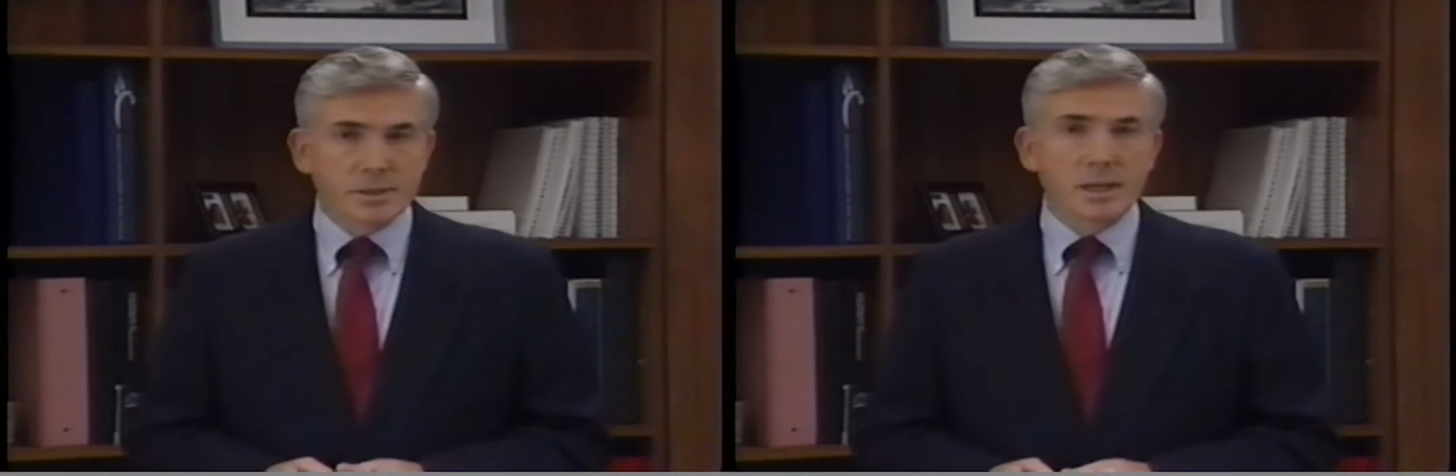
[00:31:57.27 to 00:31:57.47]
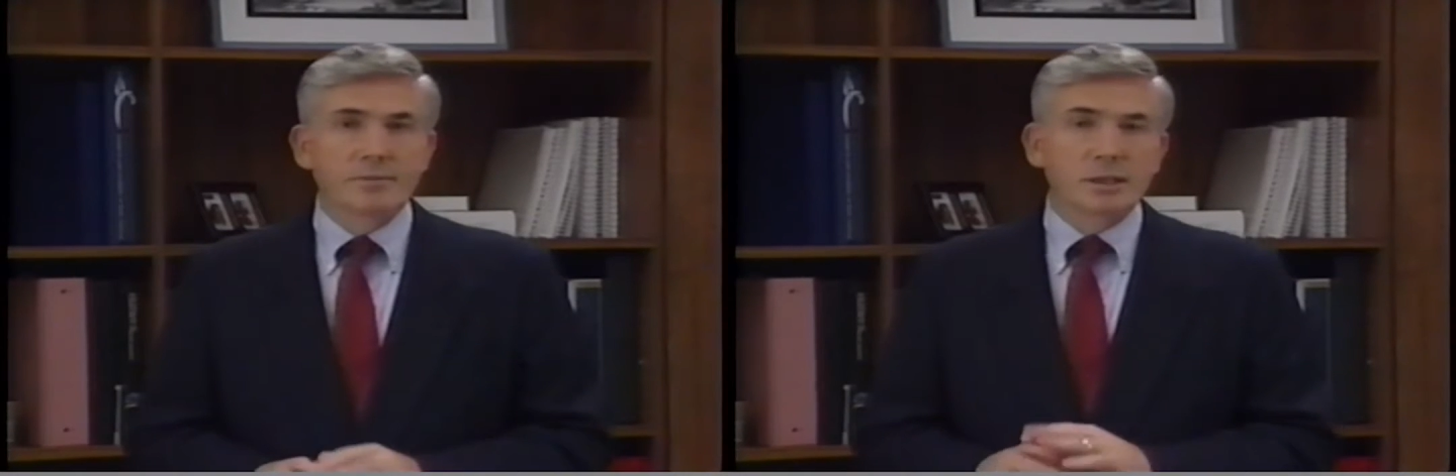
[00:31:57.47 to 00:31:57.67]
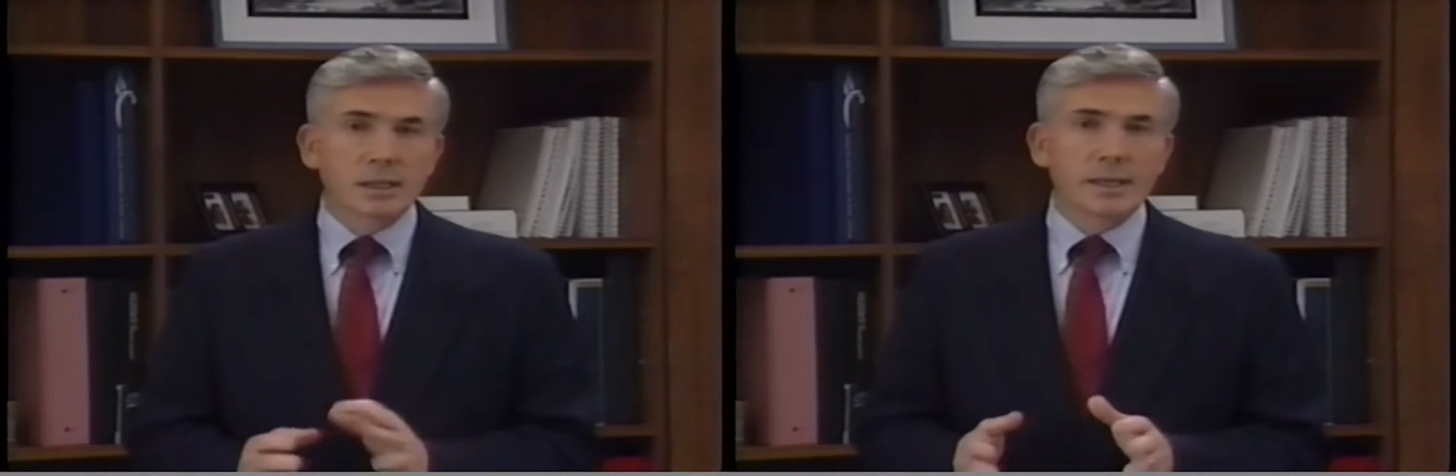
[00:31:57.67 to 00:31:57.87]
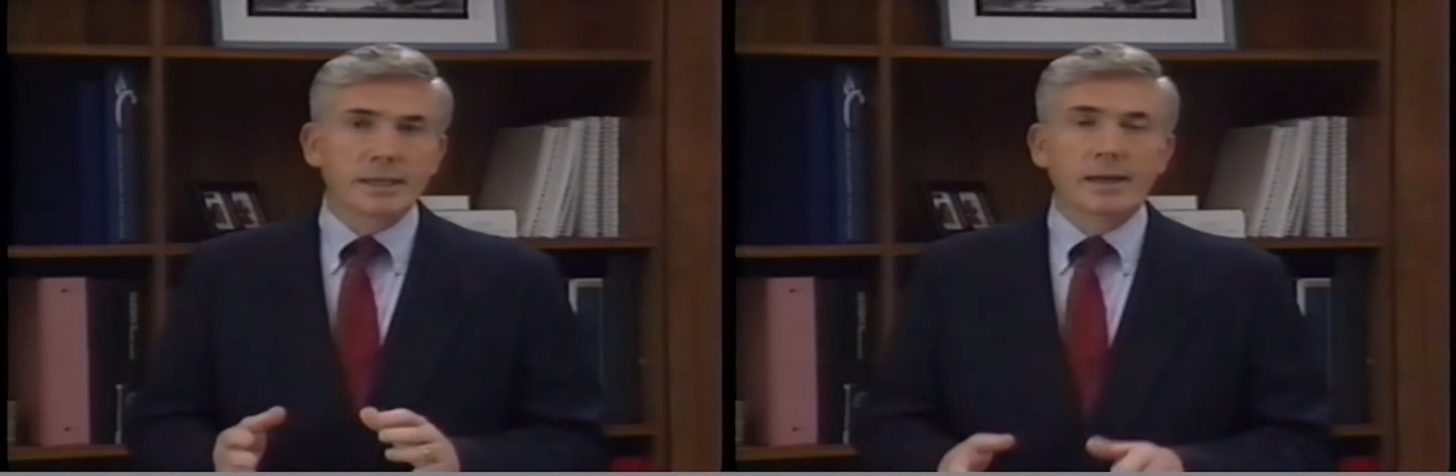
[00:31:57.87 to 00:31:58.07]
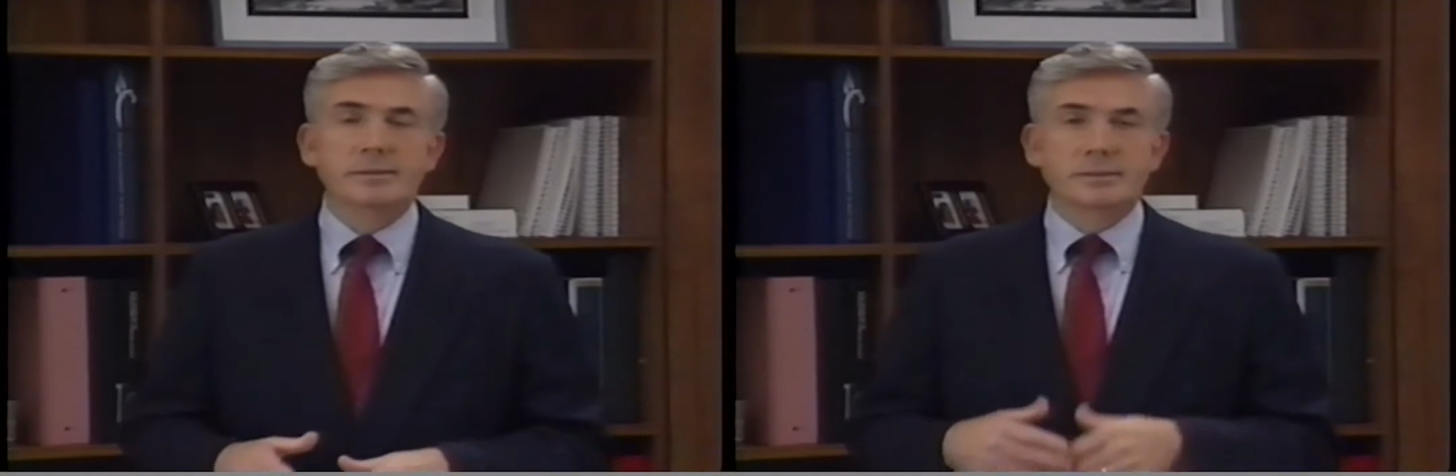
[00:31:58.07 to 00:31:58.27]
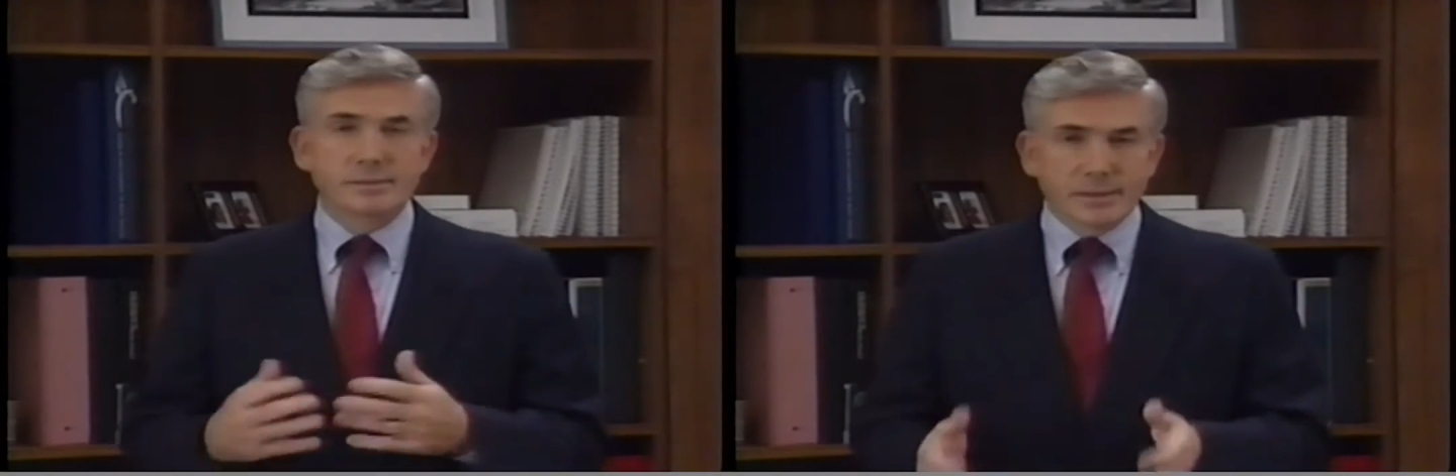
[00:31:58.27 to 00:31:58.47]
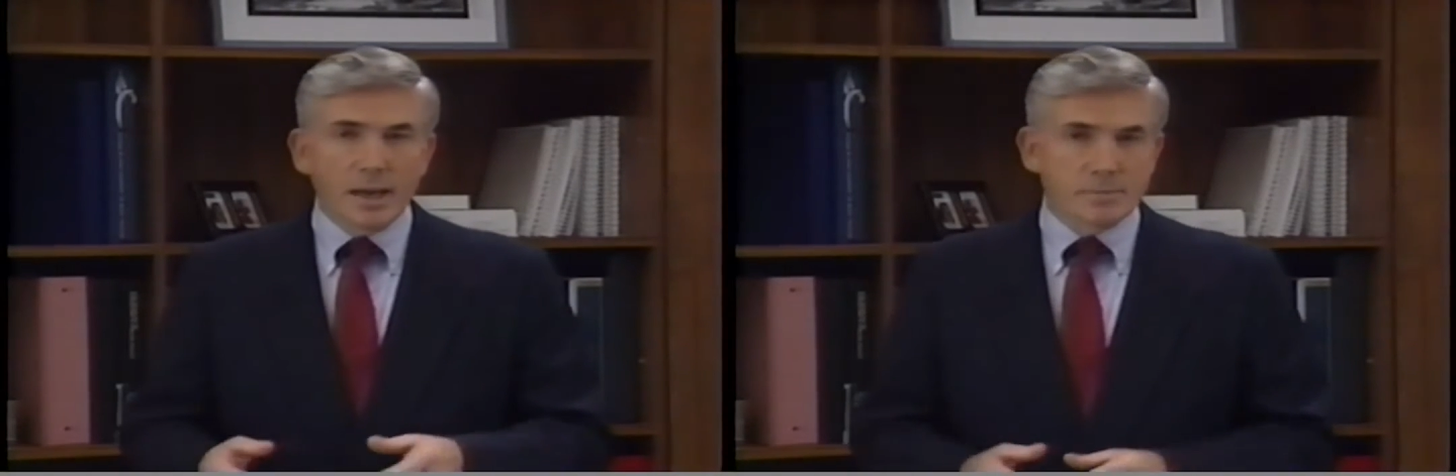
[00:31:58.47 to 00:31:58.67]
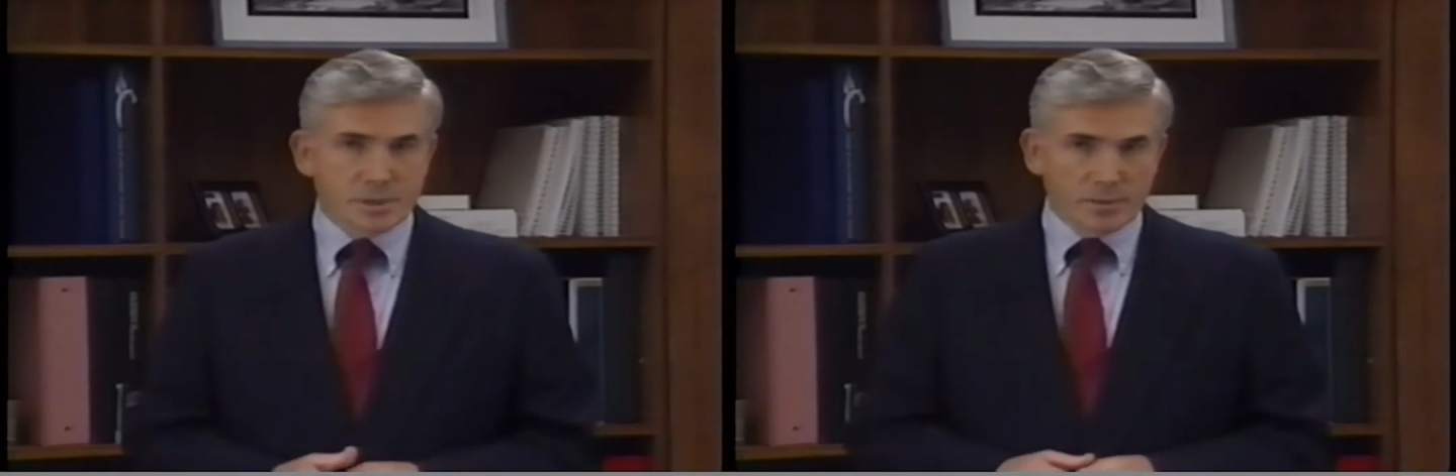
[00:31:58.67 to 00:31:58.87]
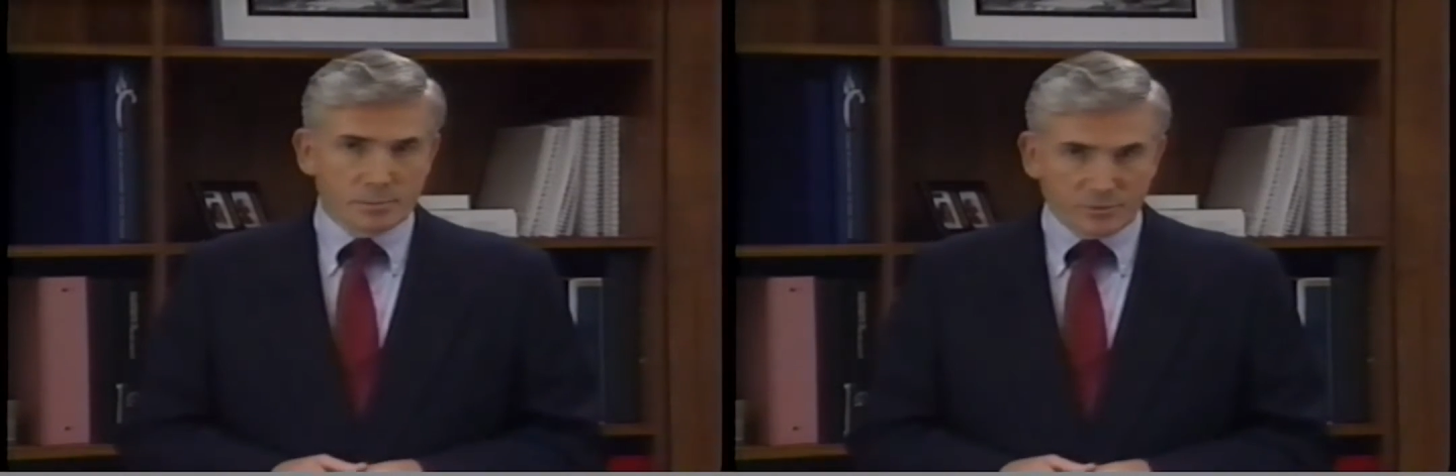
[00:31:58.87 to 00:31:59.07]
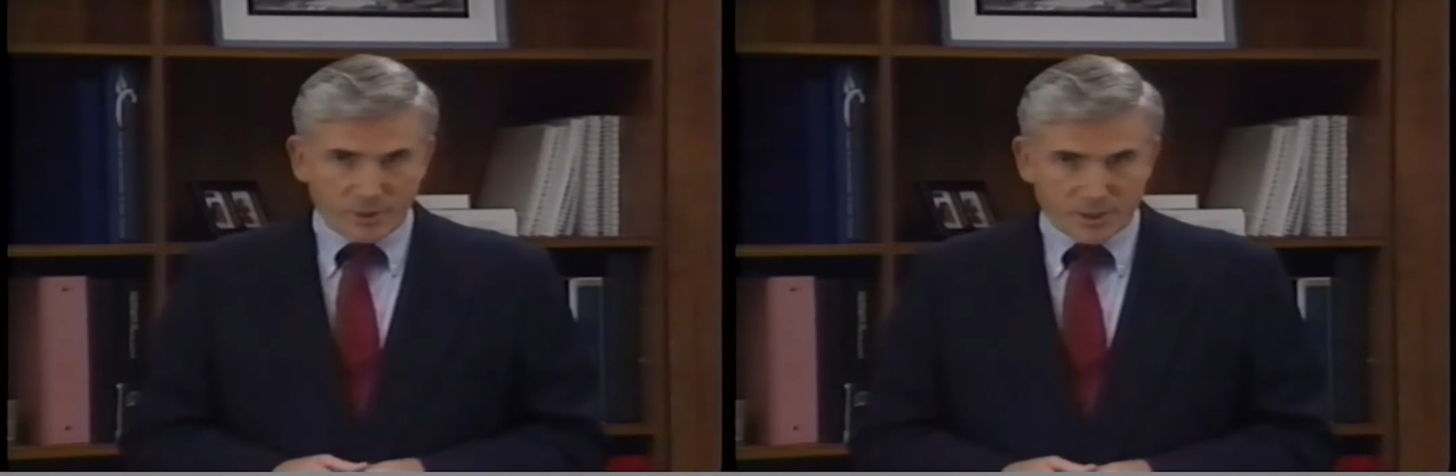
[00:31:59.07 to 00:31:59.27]
and have it laid out and typeset
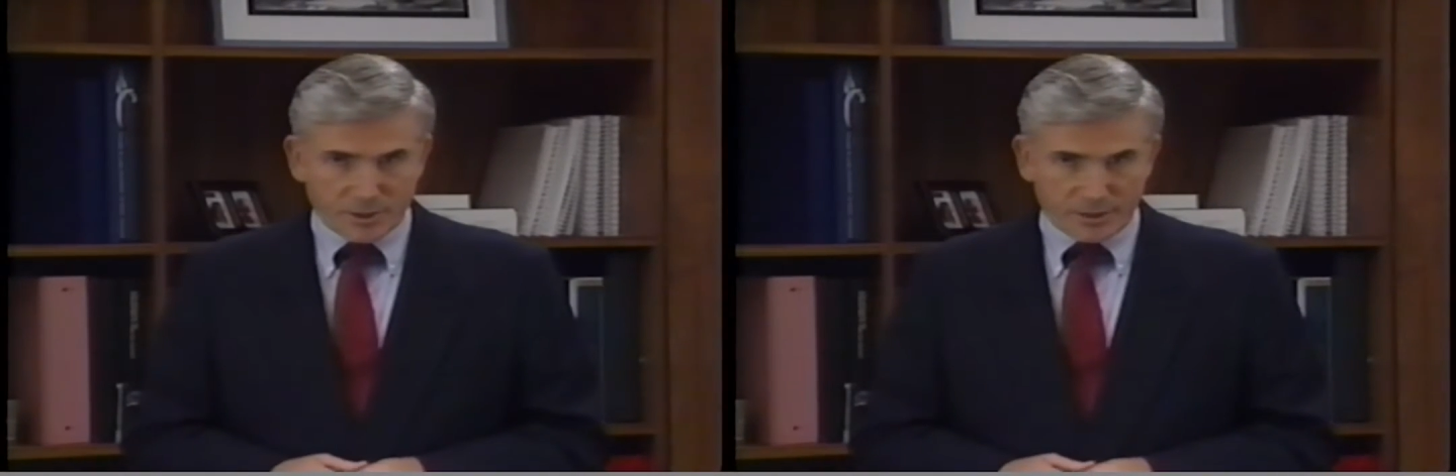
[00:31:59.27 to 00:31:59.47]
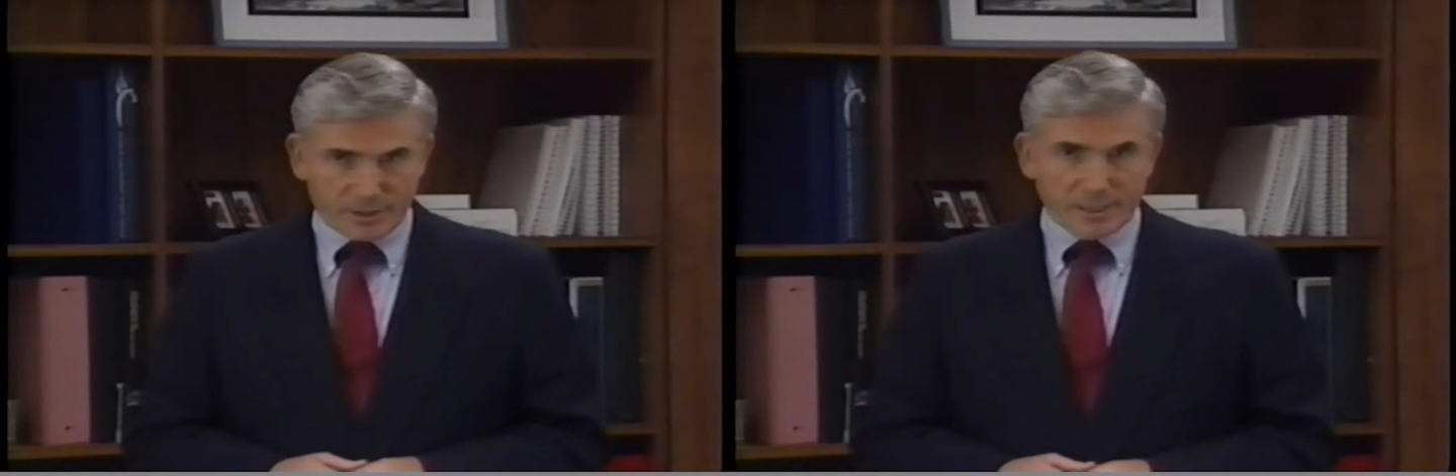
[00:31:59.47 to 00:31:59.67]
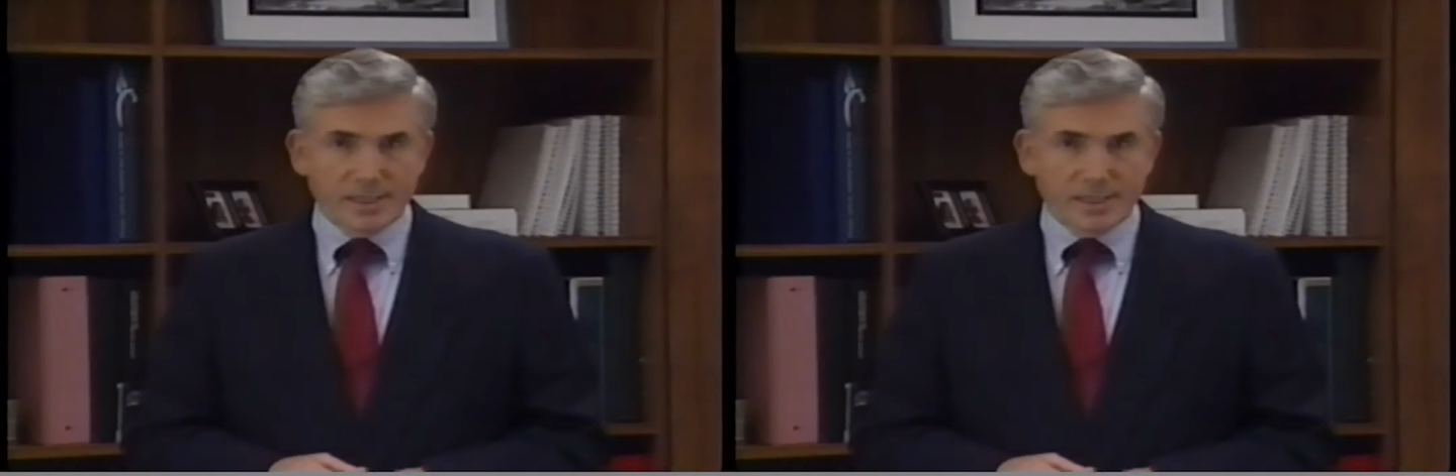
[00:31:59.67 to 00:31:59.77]
professionally.